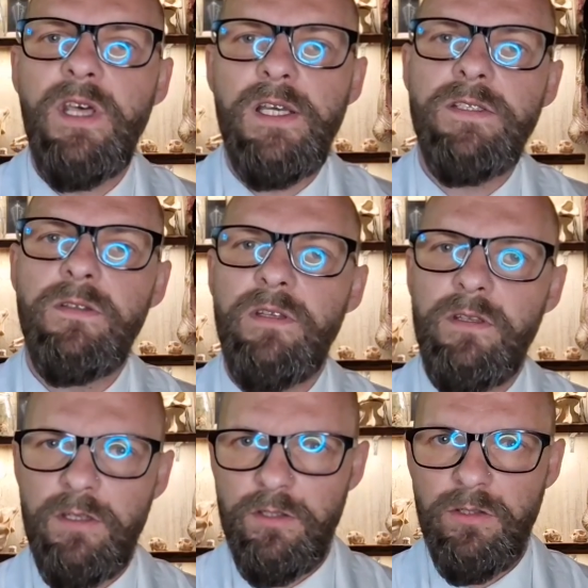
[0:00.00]
does to the
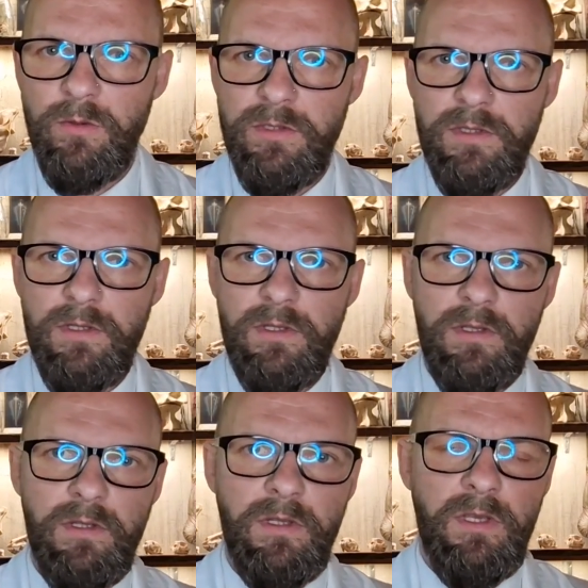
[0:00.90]
tissues?
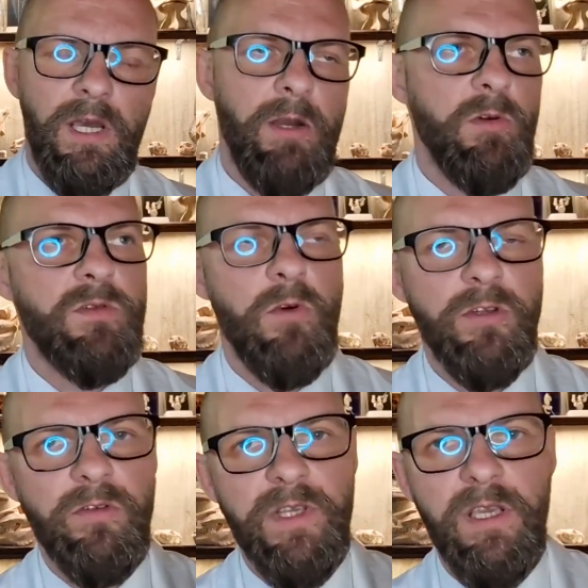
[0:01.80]
I was
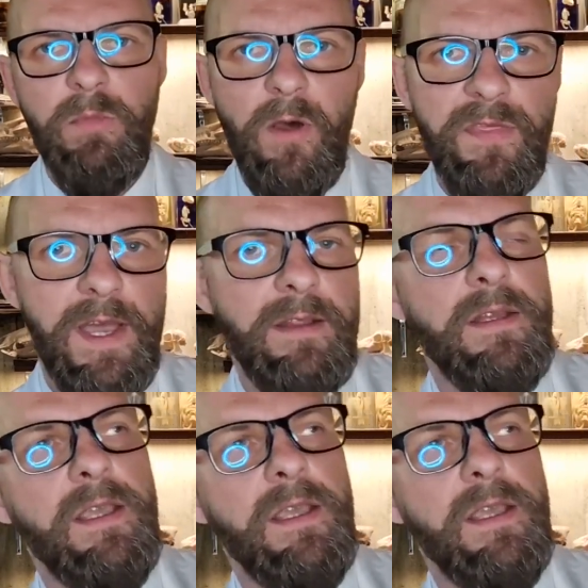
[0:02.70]
wondering about that,